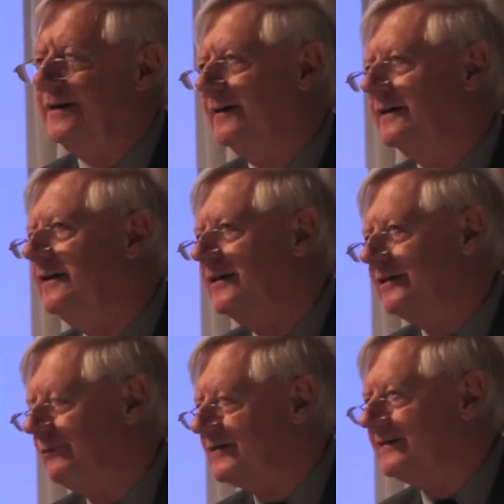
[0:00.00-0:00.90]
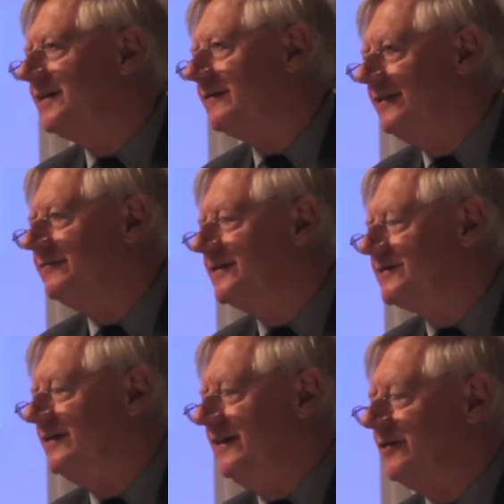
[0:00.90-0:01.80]
Derg, there was another entrance
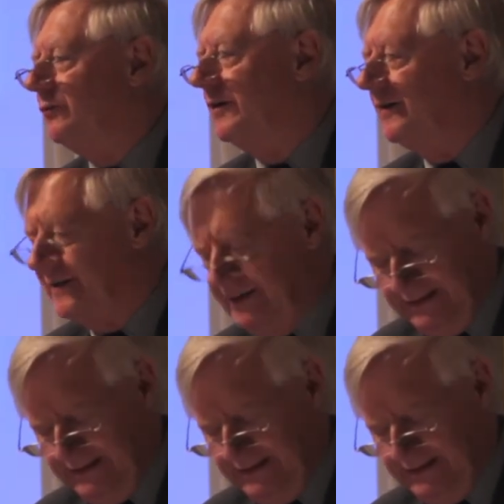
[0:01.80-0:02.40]
to the other world